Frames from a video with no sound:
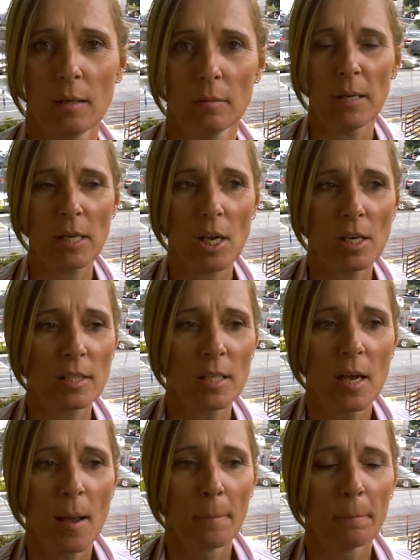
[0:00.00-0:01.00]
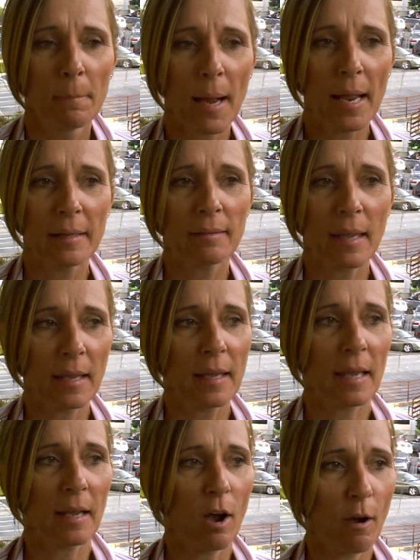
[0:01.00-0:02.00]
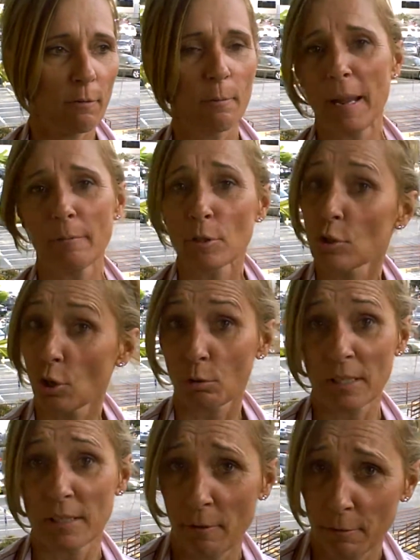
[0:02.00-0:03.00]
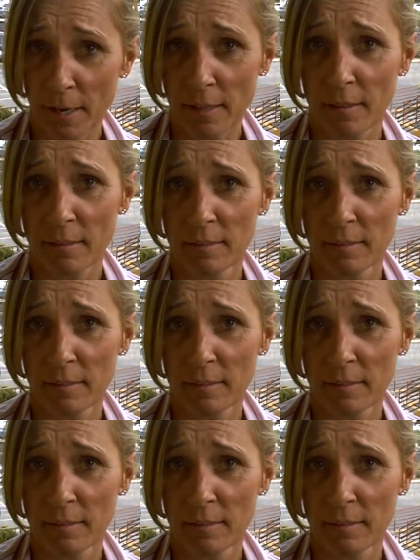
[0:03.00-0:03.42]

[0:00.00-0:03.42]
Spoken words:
Because my thinking of way was totally different.